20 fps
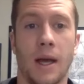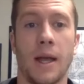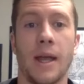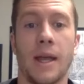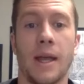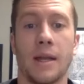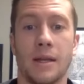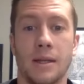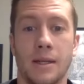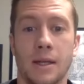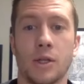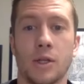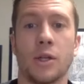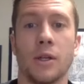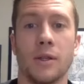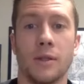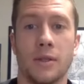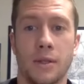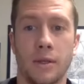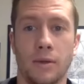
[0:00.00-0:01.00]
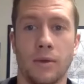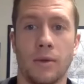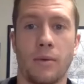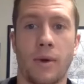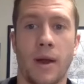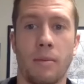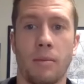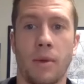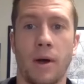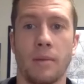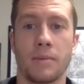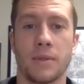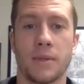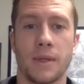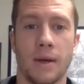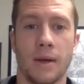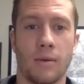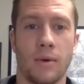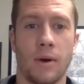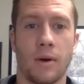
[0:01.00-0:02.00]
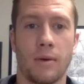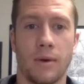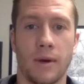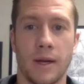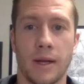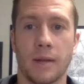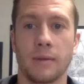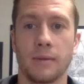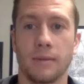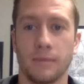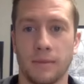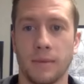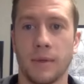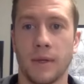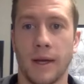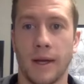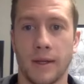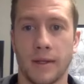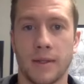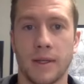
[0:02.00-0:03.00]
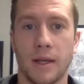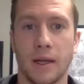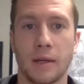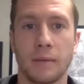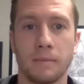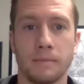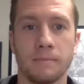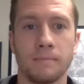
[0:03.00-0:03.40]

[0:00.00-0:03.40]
in addition to the rent bumps that we're already seeing.